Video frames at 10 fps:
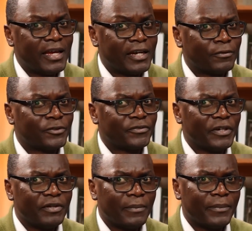And I was
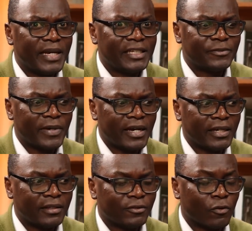very amazed
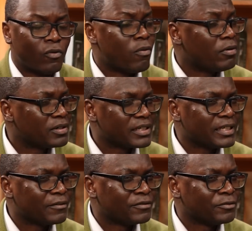by the
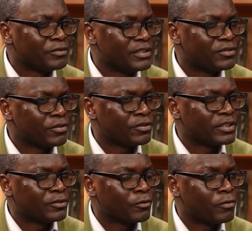quality of the
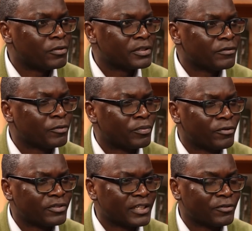research and the quality of the
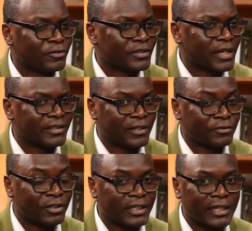project those guys are
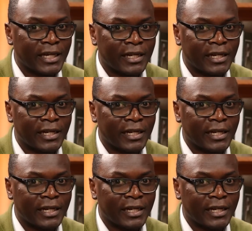running.